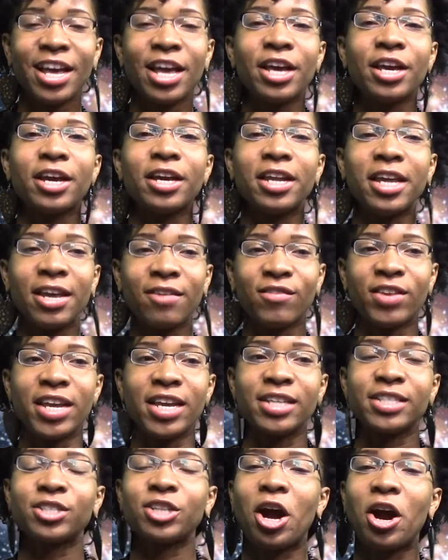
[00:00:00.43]
Good
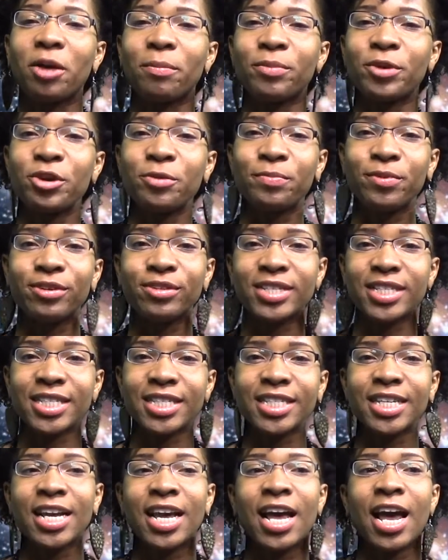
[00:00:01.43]
evening, star
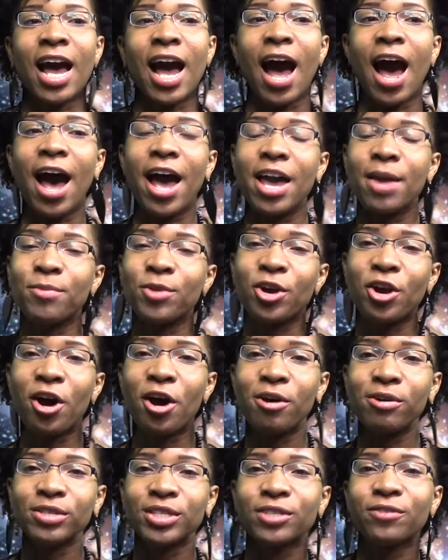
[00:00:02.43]
pupils. I am your
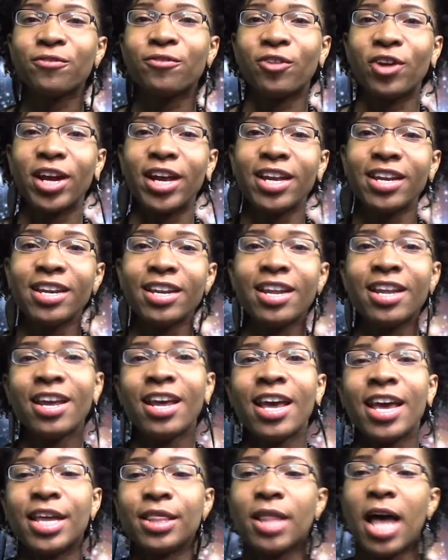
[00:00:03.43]
host, friend,
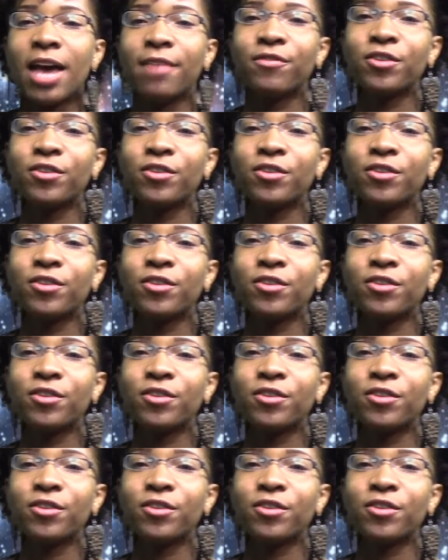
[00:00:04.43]
and life